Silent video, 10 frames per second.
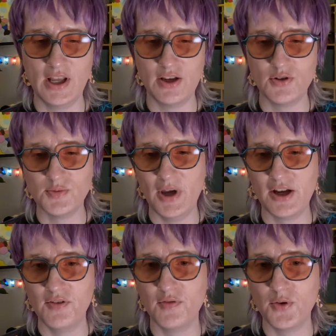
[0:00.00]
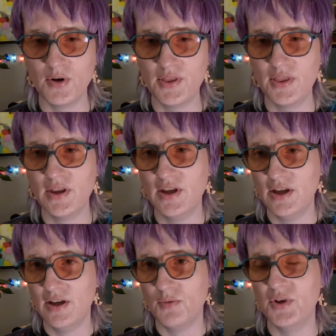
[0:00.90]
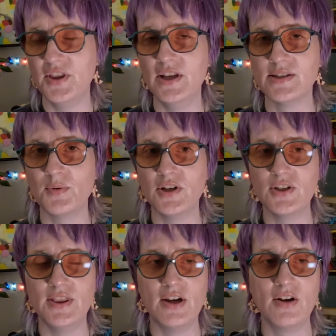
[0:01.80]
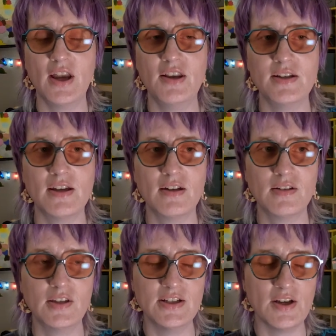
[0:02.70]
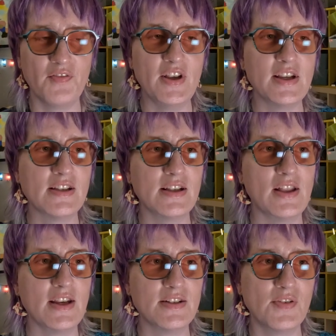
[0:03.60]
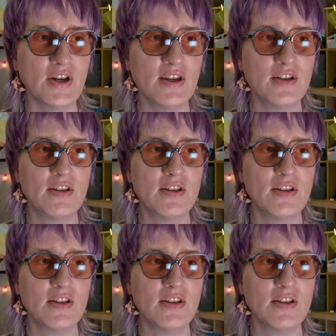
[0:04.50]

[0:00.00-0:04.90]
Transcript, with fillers: it kind of goes back and forth with the inspiration there, and uh, you can tell Phantasialand is very